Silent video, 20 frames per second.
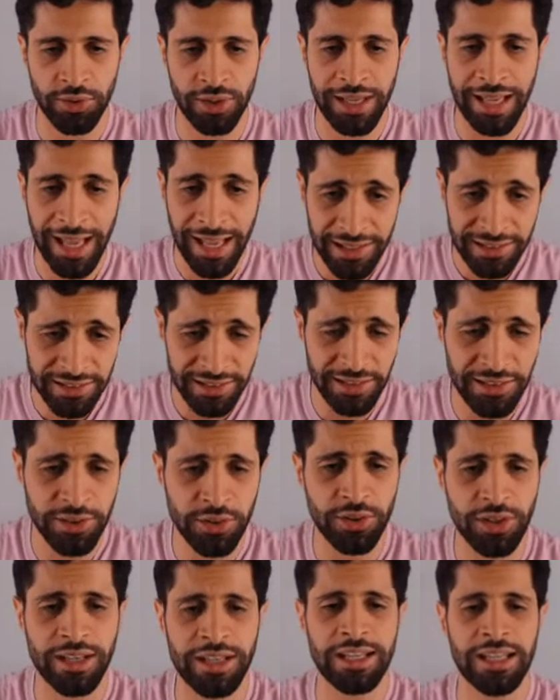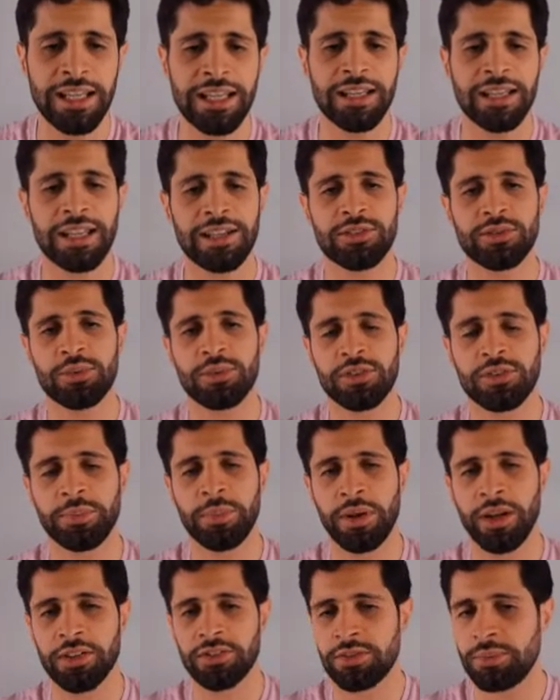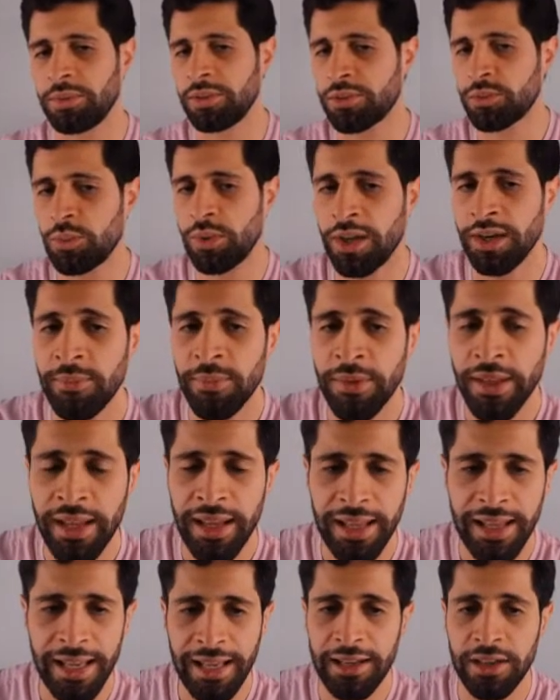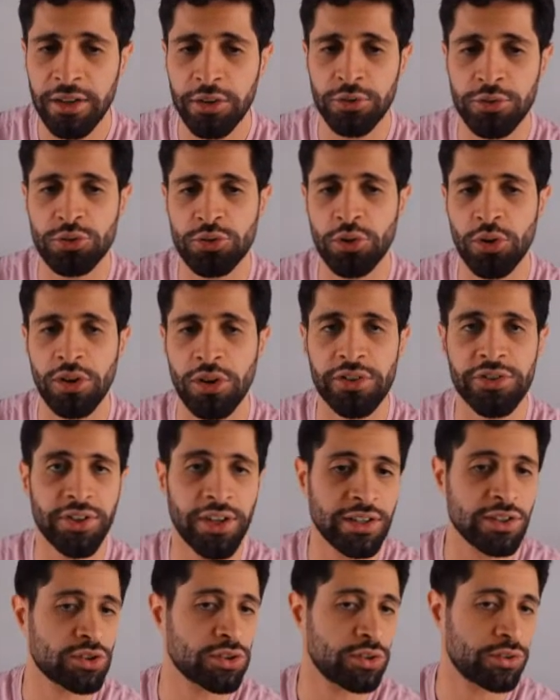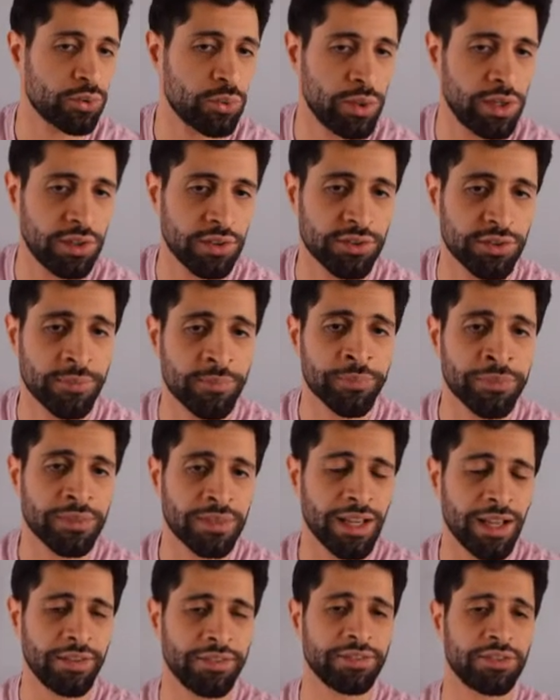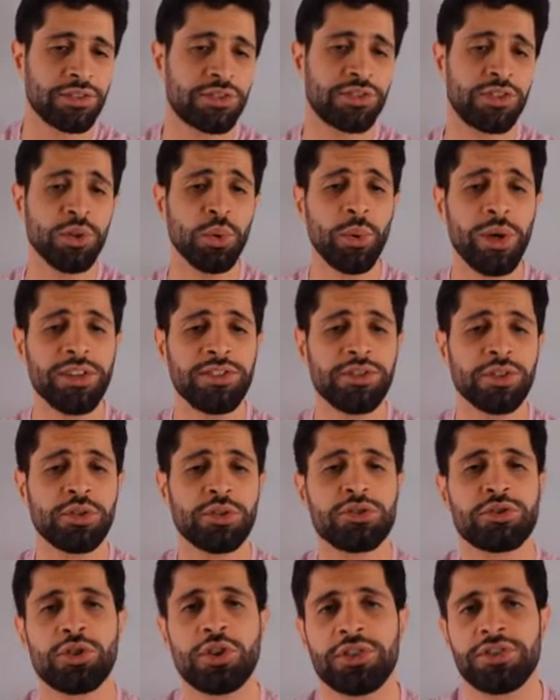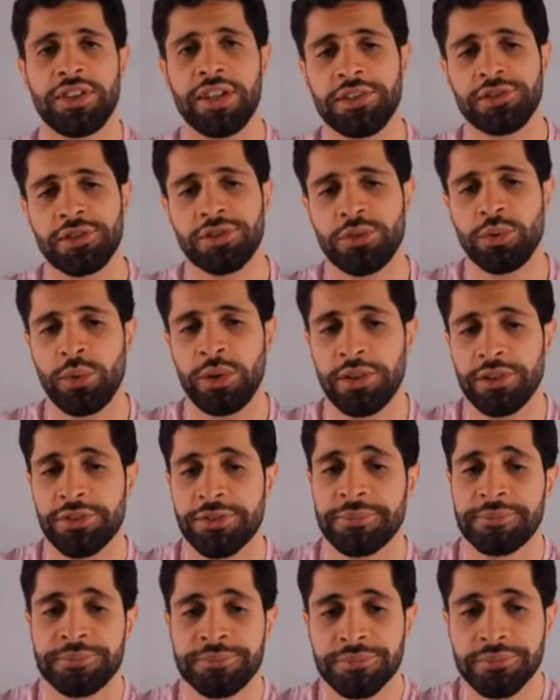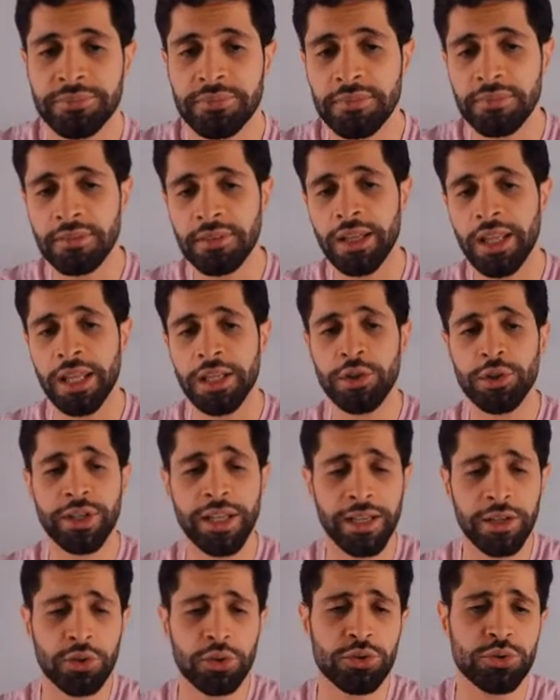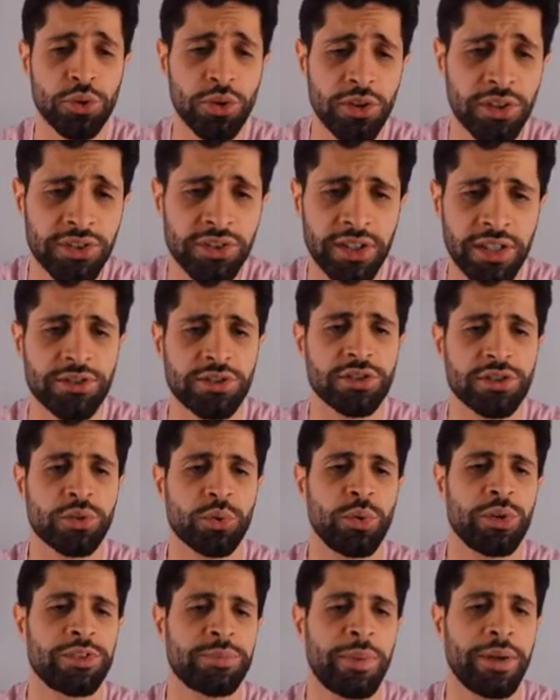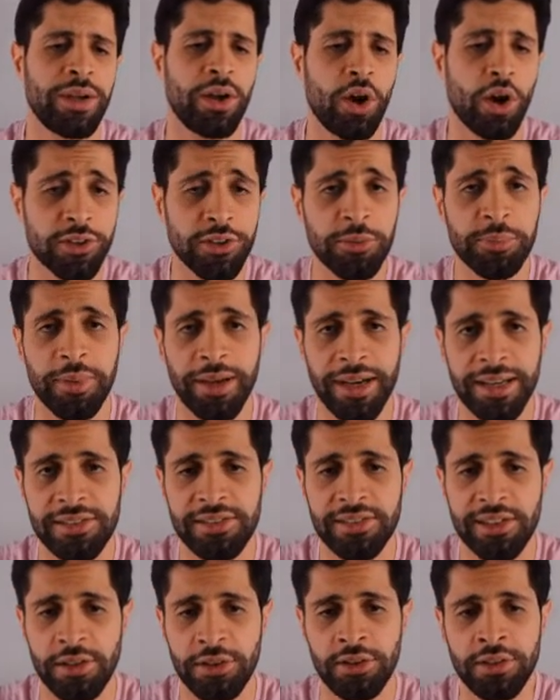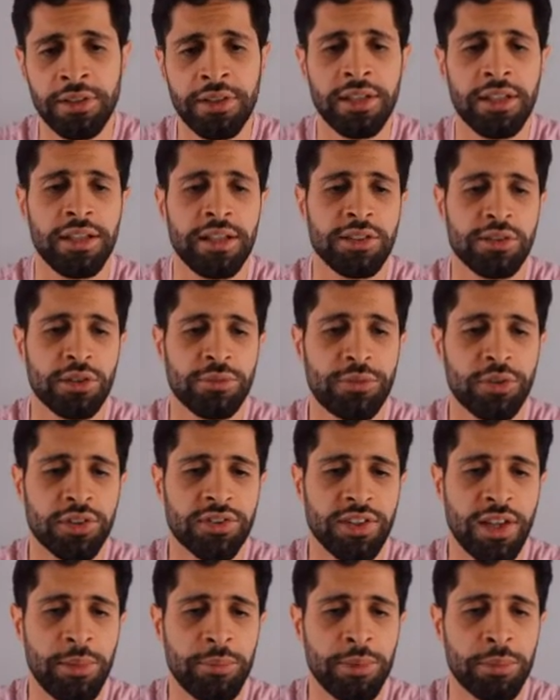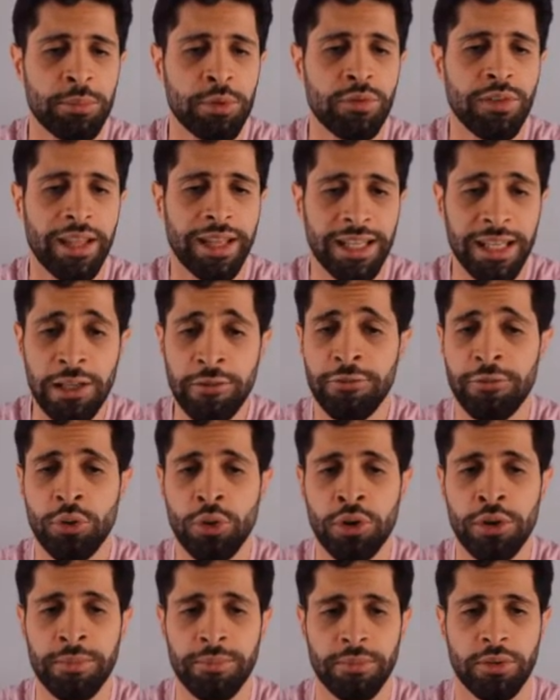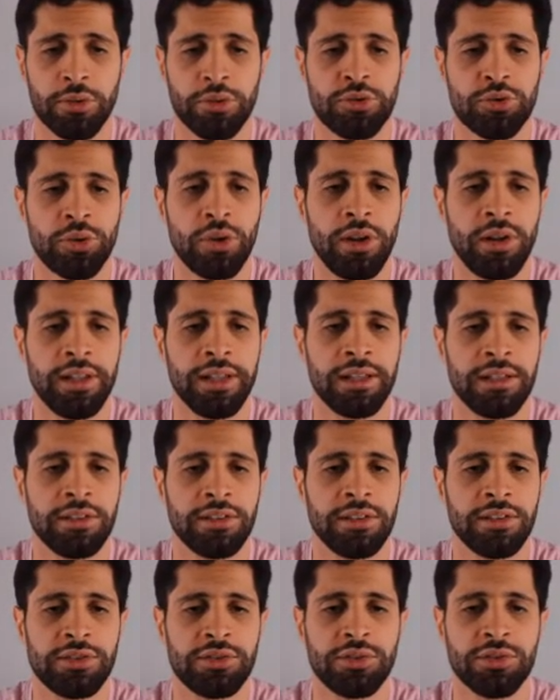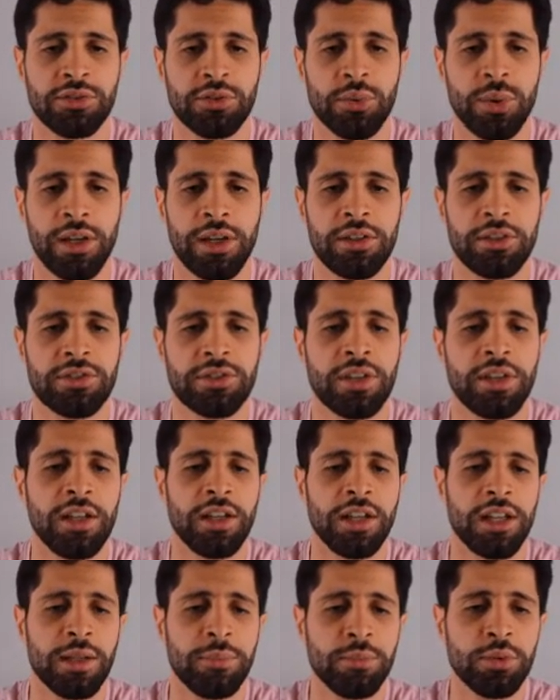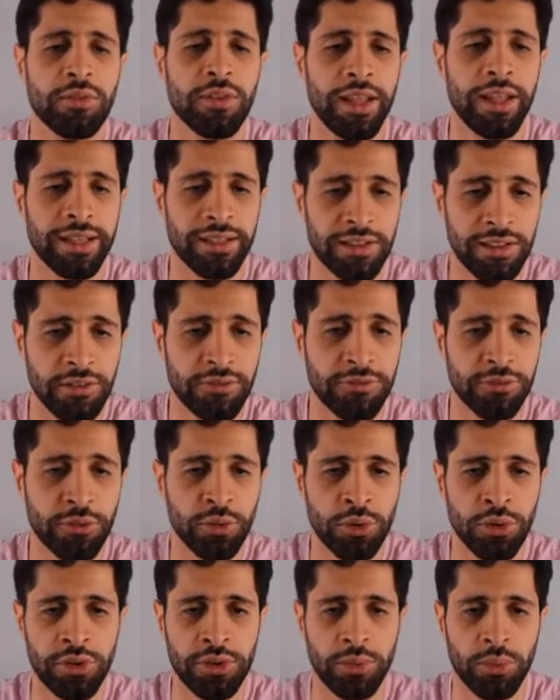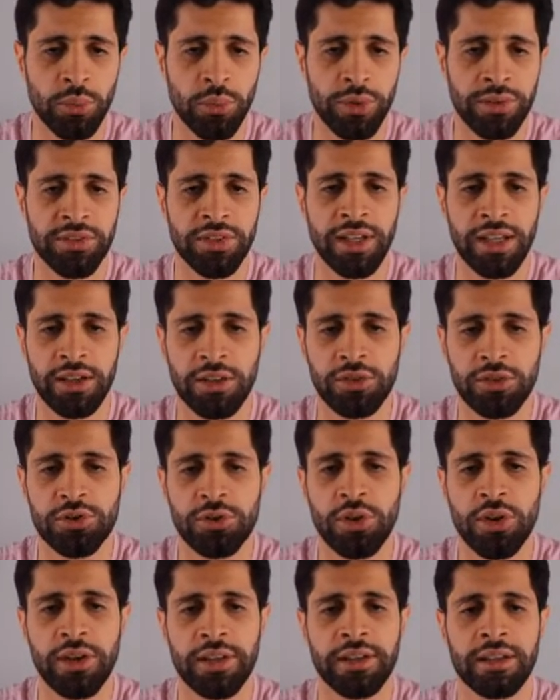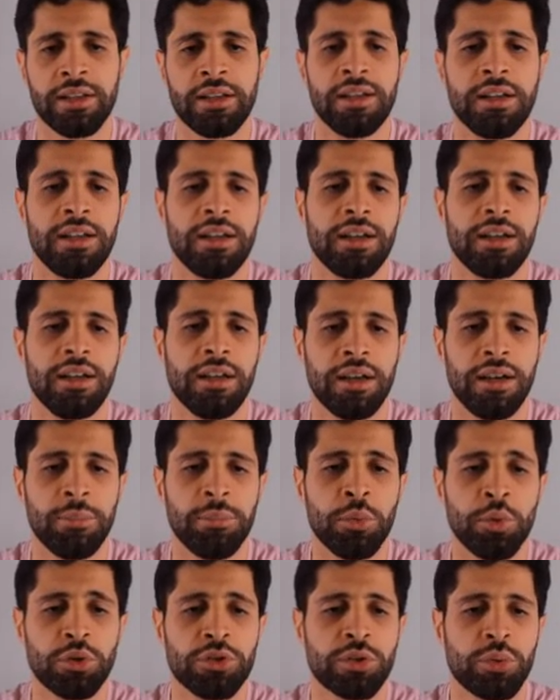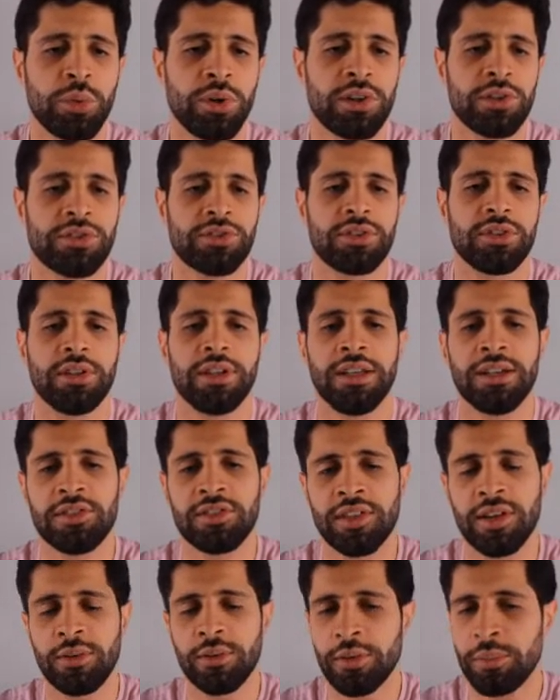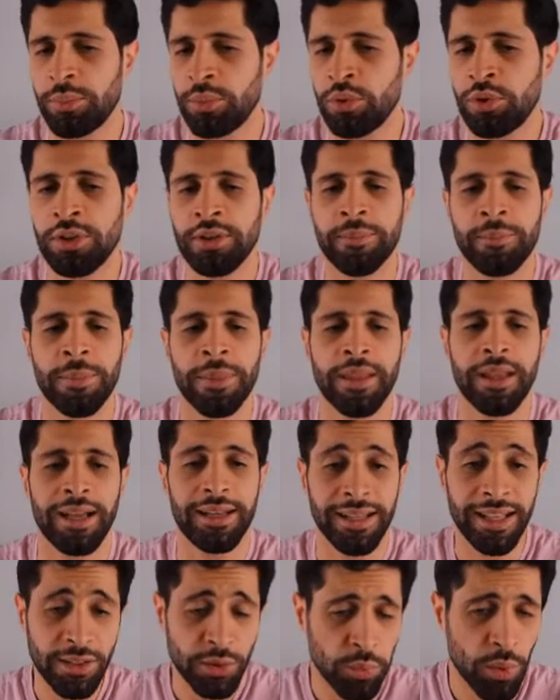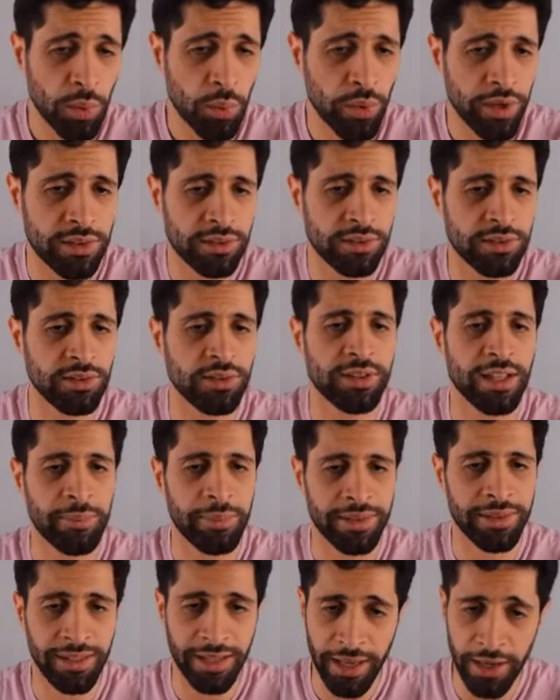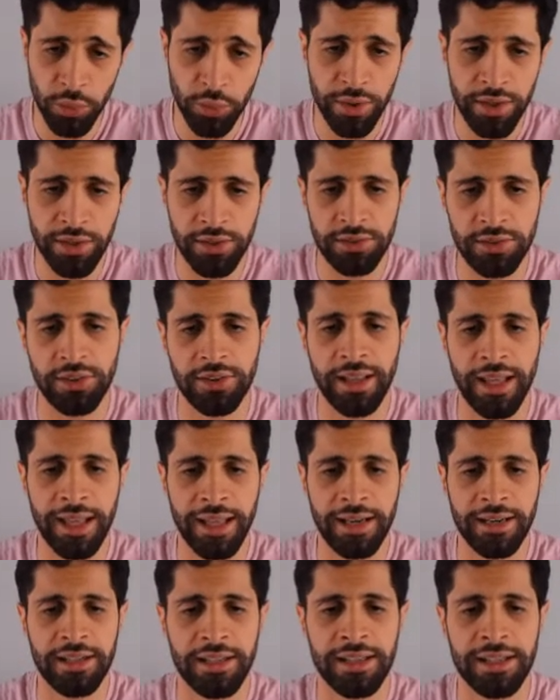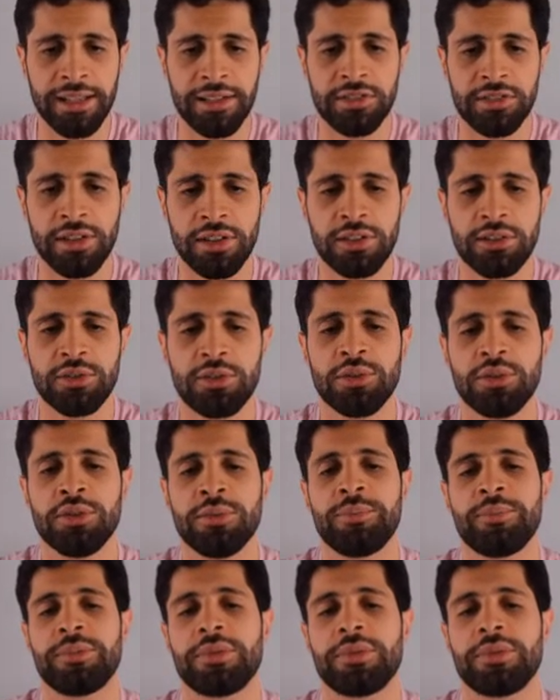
castle your king as soon as possible, it's one, and control central squares. Now there's two ways to control central squares. You can control central squares by occupying the center. So for example, move like e4, controlling these two squares, a move like d4, once again controlling more squares in the center of the board. And that's one way to do that. But the other way to do that is to